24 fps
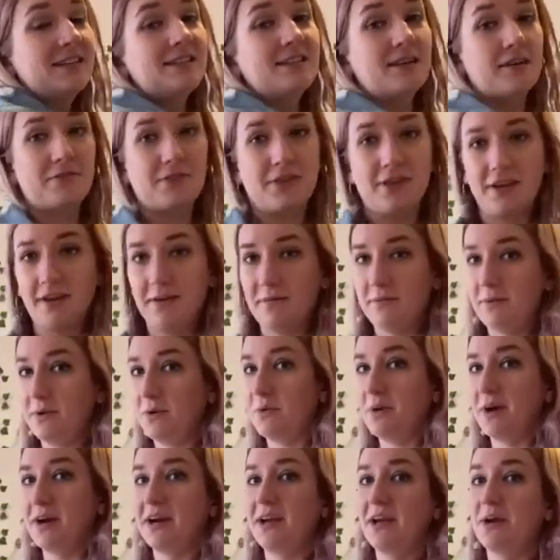Definitely going to be
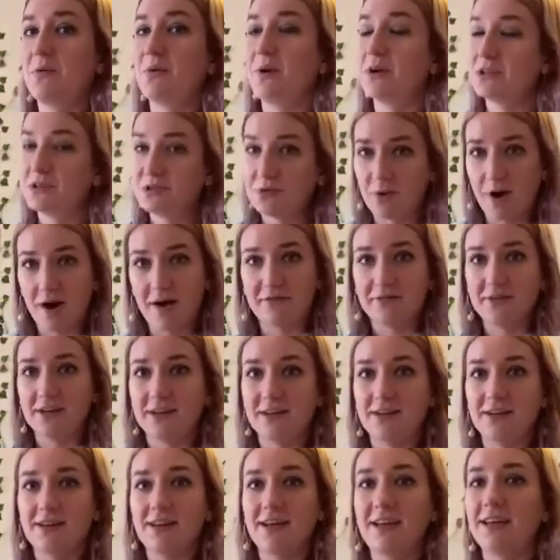wearing it way too
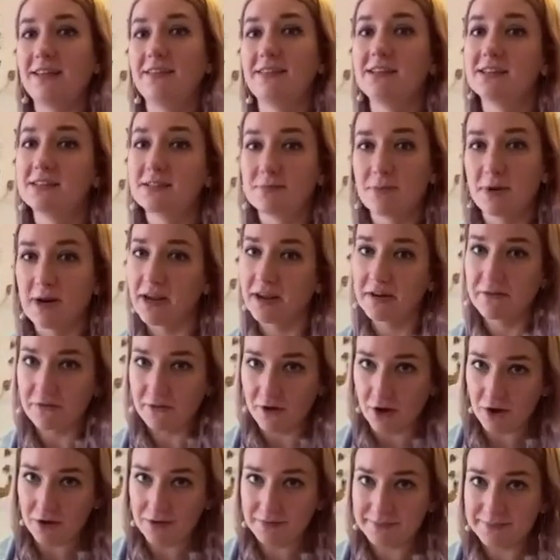often in the spring and fall.